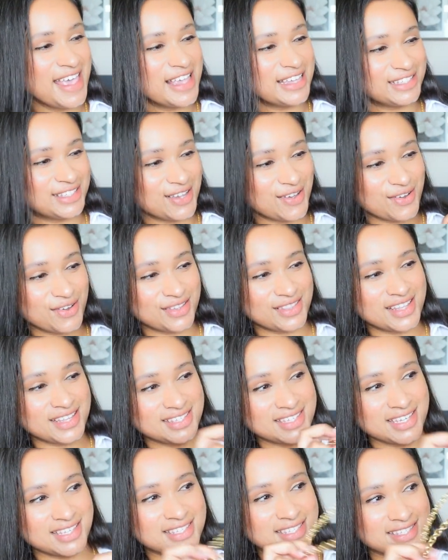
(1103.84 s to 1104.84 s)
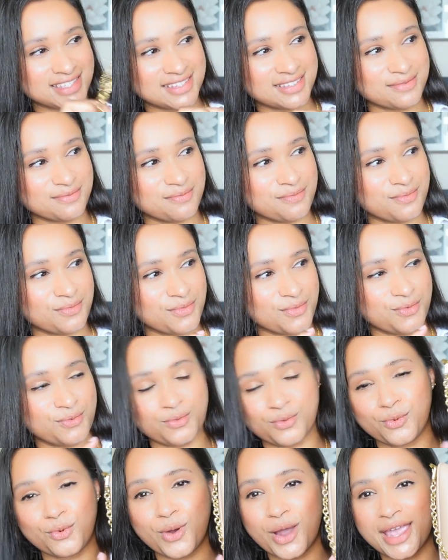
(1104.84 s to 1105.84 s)
So this is
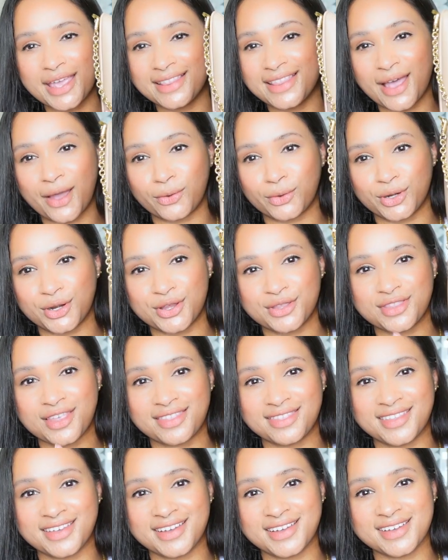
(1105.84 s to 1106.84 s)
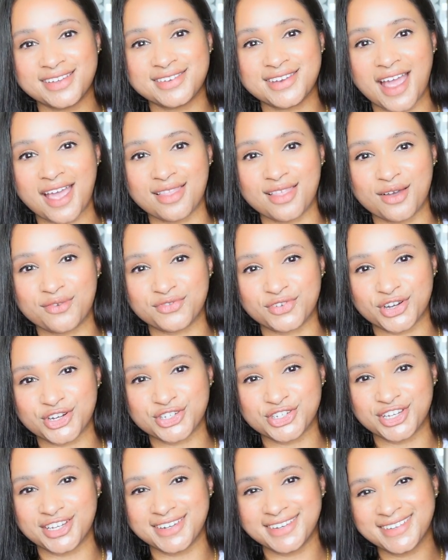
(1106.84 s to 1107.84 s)
way louder than the nylon
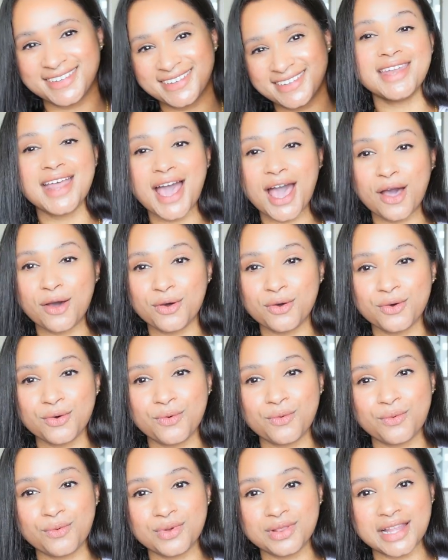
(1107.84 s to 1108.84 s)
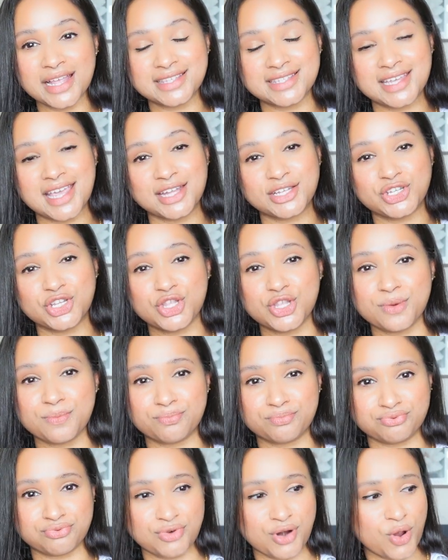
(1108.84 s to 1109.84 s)
version. Now let's get to
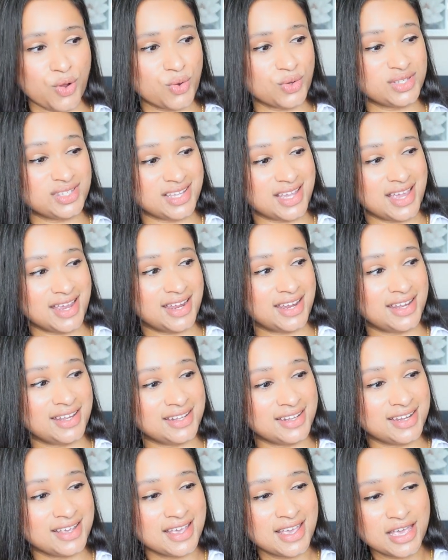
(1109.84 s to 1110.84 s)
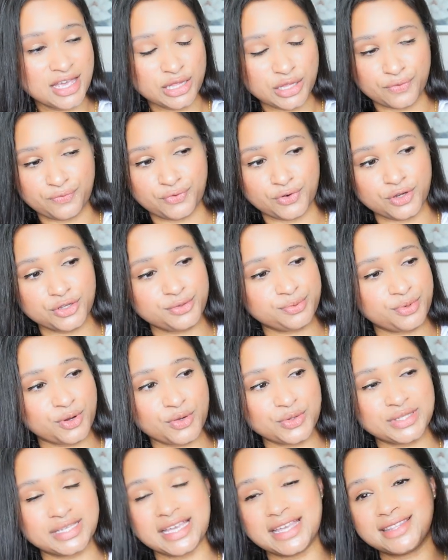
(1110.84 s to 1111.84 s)
the pros, and the first
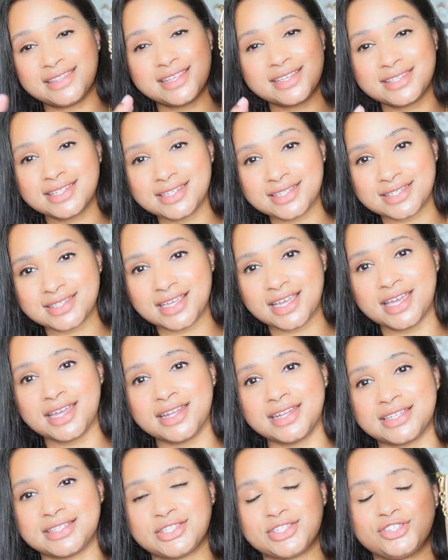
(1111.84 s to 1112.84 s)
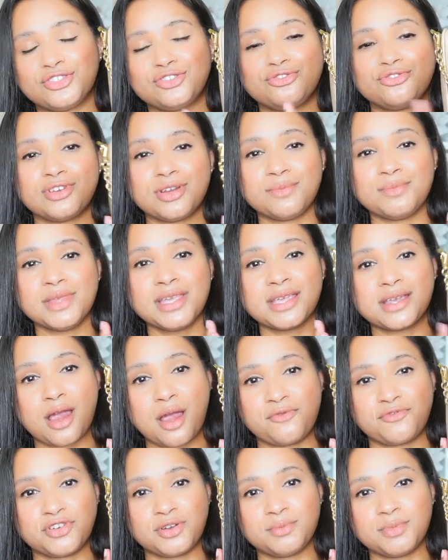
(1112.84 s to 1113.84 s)
pro is that this is an extremely
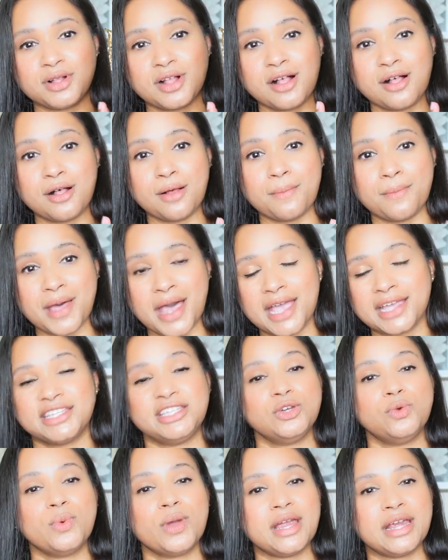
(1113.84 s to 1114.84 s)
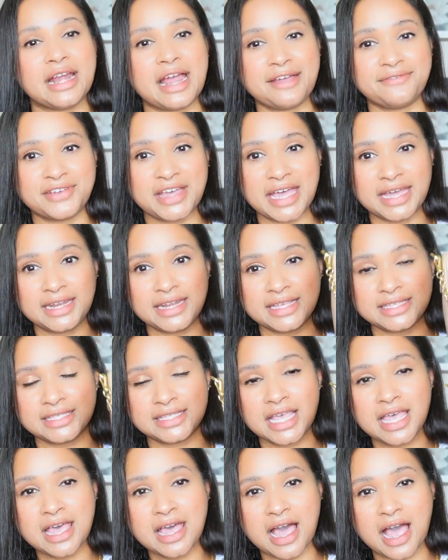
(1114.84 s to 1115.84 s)
comfortable bag to wear. I've had
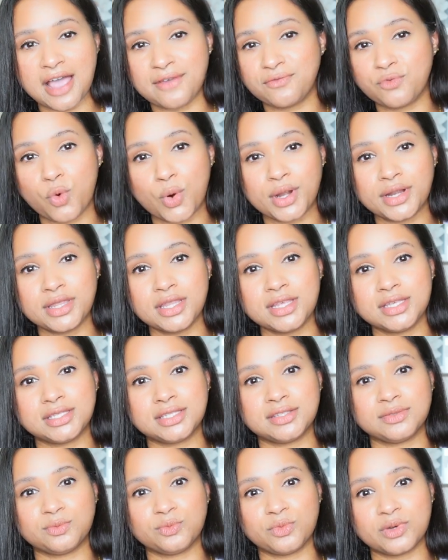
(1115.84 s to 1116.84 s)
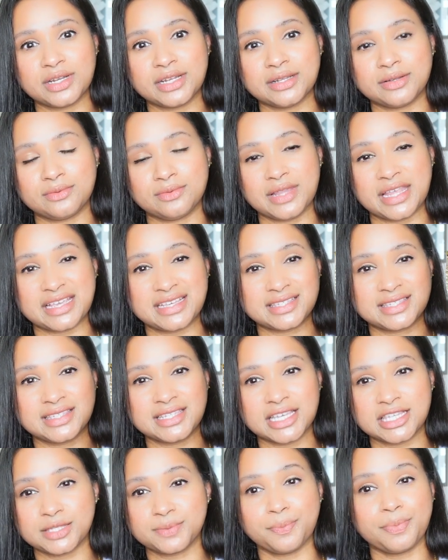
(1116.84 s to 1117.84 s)
this, I've worn this when like
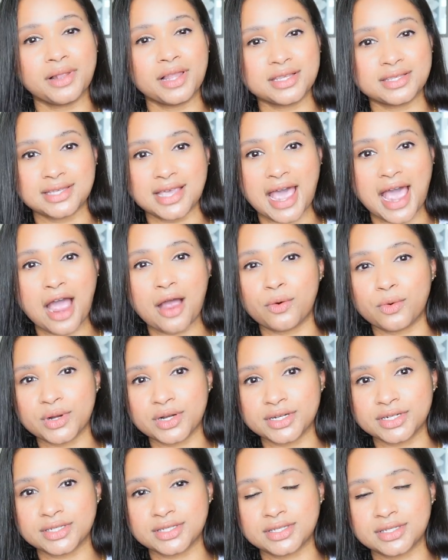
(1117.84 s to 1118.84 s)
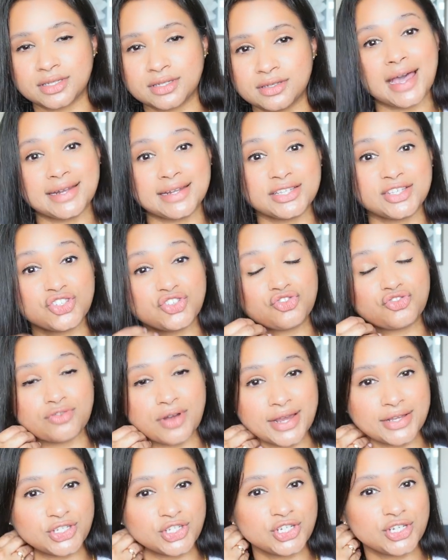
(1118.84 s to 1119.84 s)
six plus hours at a
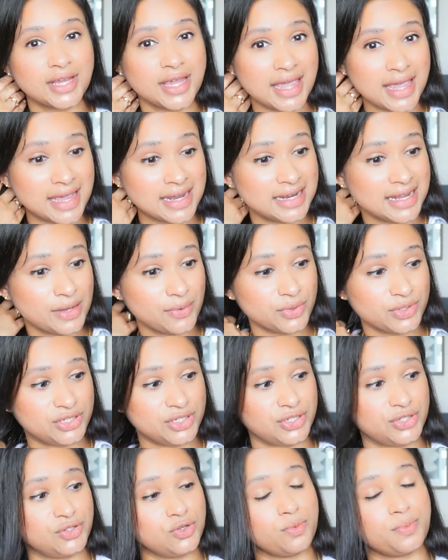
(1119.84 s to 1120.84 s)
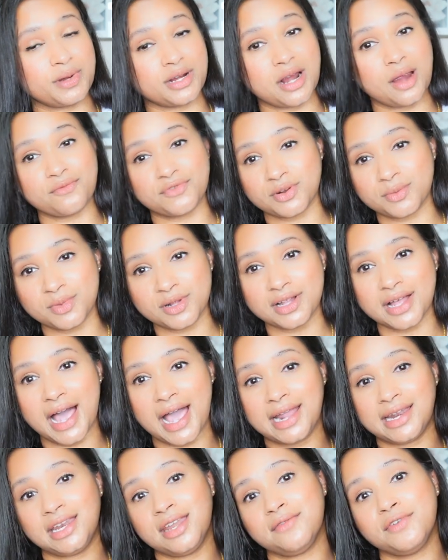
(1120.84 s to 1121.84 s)
stretch, and it was just super comfortable.
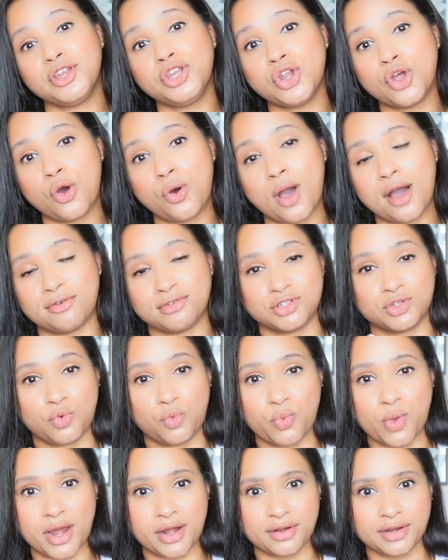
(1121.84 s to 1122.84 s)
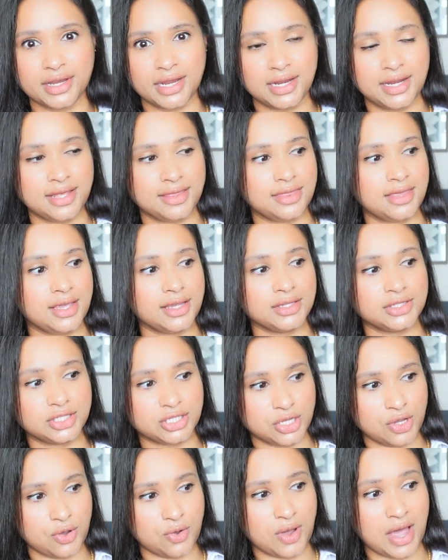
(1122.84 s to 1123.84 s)
I didn't even know I was wearing anything,
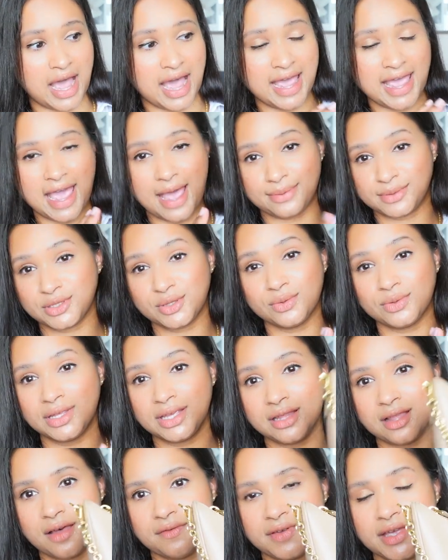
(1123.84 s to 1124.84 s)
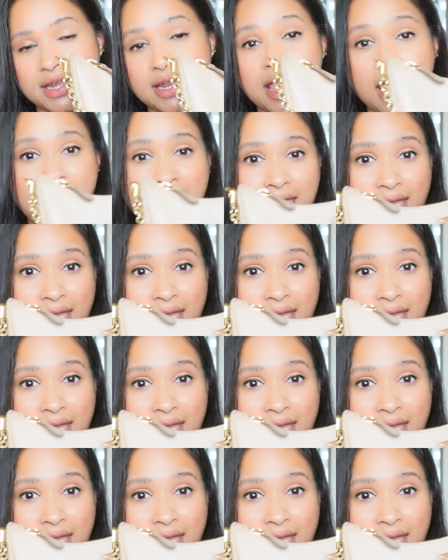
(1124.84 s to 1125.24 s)
so I absolutely love it.